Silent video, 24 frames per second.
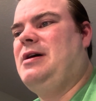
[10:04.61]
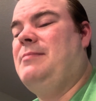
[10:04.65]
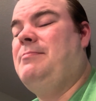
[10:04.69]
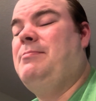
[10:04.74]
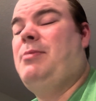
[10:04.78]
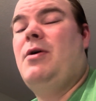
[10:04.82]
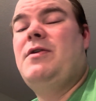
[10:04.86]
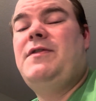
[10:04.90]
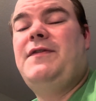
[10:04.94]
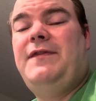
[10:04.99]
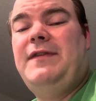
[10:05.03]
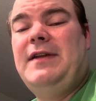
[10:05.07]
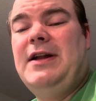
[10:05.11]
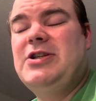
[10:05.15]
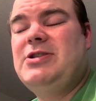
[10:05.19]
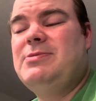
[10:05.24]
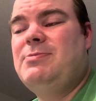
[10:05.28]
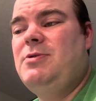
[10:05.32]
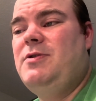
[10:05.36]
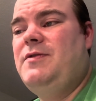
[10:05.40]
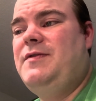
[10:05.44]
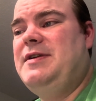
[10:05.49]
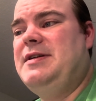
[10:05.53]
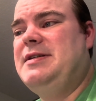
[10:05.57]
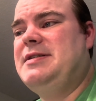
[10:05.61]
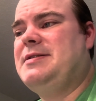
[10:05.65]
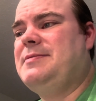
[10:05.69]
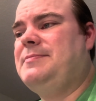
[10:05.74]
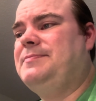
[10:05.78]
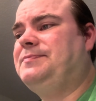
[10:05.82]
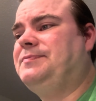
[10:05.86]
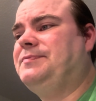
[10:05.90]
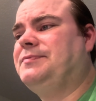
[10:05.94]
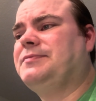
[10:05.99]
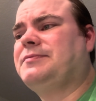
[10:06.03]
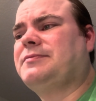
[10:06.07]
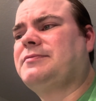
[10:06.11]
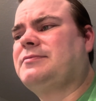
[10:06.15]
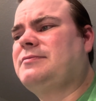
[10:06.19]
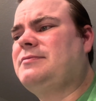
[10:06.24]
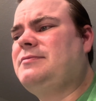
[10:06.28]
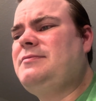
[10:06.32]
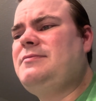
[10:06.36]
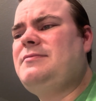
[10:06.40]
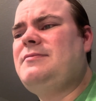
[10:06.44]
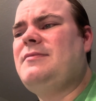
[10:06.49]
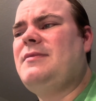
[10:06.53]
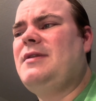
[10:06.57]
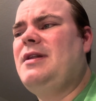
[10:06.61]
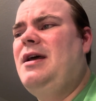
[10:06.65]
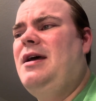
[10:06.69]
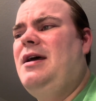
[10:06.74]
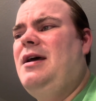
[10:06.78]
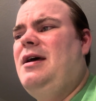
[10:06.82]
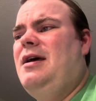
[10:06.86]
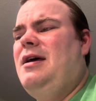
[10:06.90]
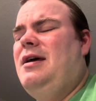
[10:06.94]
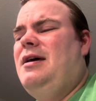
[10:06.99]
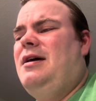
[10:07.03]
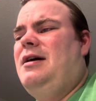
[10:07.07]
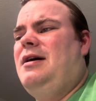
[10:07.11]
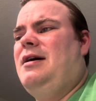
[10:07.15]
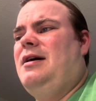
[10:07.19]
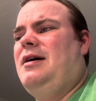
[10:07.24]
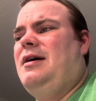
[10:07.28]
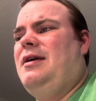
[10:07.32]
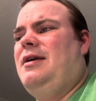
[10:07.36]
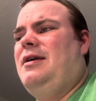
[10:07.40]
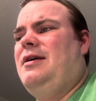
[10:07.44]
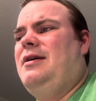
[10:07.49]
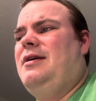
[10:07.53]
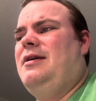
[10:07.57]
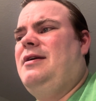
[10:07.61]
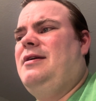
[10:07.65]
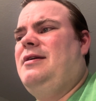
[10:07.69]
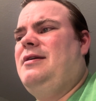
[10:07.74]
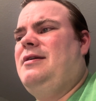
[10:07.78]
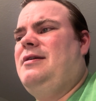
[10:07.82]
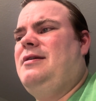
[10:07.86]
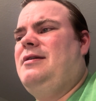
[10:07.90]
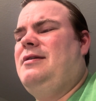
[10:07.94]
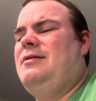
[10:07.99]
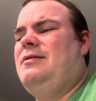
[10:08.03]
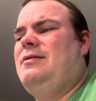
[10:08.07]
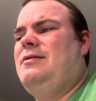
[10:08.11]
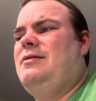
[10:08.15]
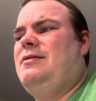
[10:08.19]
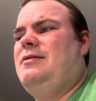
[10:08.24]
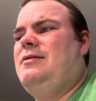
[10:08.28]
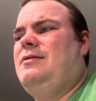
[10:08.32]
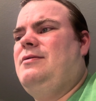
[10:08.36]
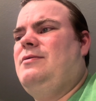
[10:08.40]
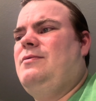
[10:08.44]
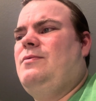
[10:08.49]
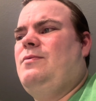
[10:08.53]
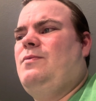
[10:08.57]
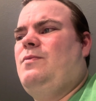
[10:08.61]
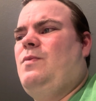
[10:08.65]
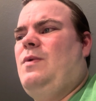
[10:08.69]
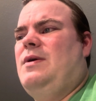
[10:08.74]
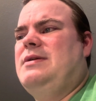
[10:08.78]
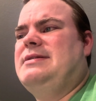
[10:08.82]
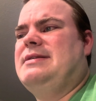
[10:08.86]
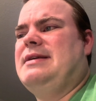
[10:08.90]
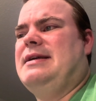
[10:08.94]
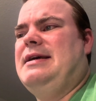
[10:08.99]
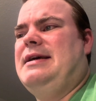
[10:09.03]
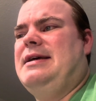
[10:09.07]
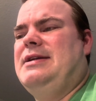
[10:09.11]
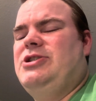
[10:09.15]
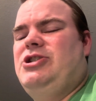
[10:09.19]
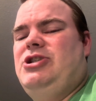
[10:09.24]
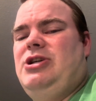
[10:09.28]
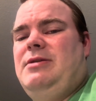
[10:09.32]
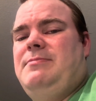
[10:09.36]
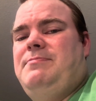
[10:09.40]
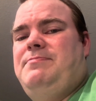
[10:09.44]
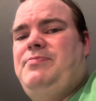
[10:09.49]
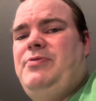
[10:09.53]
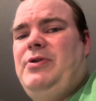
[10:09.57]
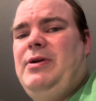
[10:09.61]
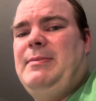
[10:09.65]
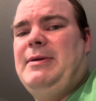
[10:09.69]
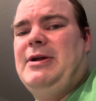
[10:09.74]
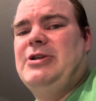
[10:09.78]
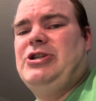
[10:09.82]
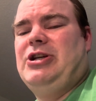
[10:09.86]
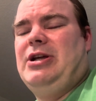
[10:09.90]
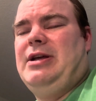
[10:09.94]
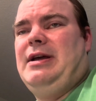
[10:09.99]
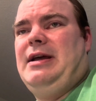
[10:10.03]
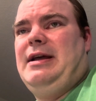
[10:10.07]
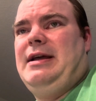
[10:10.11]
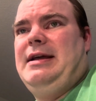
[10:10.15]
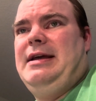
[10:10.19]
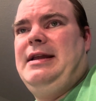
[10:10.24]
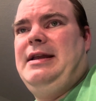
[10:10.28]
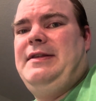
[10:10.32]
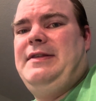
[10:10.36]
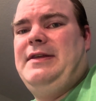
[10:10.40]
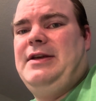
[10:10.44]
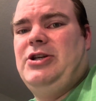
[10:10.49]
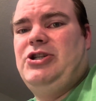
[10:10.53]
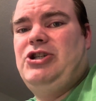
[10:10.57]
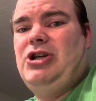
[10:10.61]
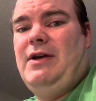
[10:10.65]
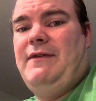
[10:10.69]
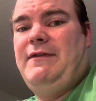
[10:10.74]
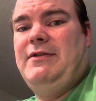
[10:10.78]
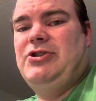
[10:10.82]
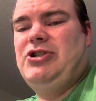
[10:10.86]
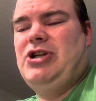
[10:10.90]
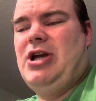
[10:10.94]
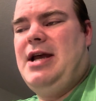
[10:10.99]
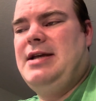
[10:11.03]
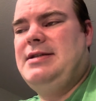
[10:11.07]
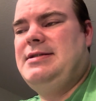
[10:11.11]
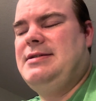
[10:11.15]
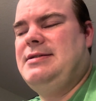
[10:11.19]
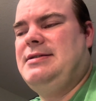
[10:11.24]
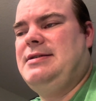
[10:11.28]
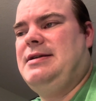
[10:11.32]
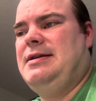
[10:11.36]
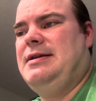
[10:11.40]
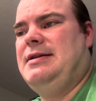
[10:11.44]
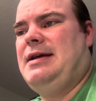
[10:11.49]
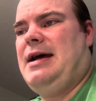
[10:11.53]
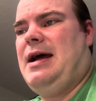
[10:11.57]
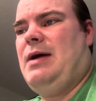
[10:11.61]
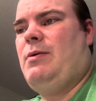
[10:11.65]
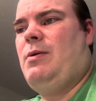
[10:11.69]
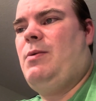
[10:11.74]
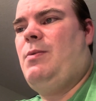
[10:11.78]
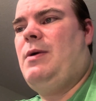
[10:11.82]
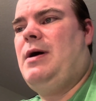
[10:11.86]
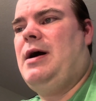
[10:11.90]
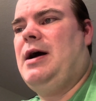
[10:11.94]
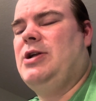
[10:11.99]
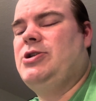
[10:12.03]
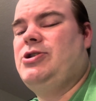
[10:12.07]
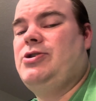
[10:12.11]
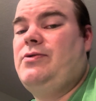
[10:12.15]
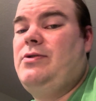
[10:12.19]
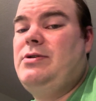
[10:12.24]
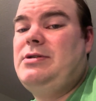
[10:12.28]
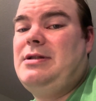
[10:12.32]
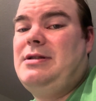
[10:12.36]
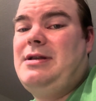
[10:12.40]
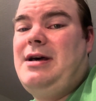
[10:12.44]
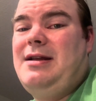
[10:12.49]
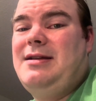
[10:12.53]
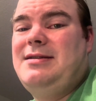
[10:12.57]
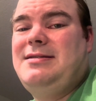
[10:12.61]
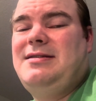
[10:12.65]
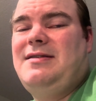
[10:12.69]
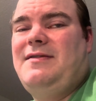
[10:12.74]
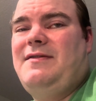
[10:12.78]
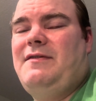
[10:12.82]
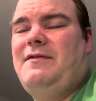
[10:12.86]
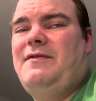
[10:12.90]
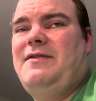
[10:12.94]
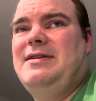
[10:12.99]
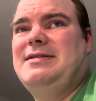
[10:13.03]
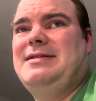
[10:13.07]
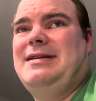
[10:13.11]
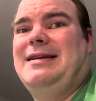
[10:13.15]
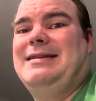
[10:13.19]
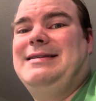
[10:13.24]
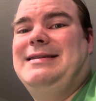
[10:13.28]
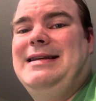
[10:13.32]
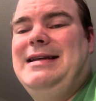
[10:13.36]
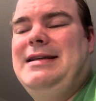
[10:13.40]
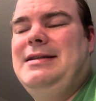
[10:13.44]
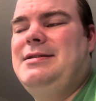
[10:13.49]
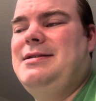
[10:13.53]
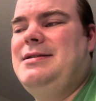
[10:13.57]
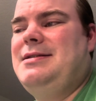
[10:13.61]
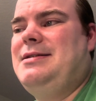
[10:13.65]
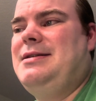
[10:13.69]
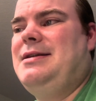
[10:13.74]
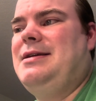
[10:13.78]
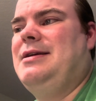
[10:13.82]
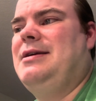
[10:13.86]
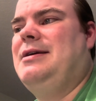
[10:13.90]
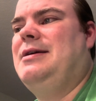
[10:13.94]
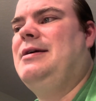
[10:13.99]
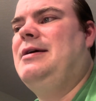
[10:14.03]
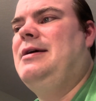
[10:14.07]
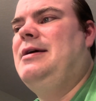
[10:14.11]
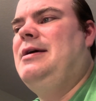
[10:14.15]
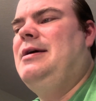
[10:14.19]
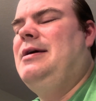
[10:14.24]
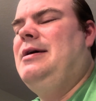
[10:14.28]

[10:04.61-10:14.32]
Both Fletch movies. Uh, Once again, pretty much anything Chevy Chase is in, I will watch, and there's a lot of stuff of his I need to see.